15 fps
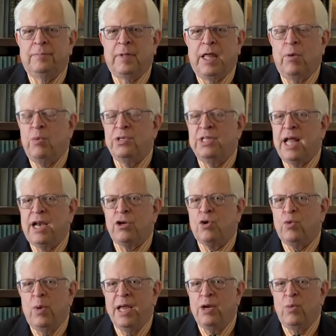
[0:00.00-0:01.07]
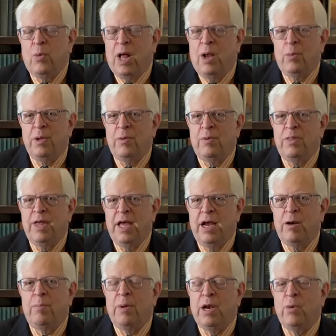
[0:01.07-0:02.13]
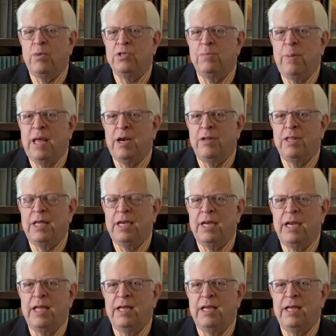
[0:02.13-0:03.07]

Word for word: It was not great while we were there, but it was better than it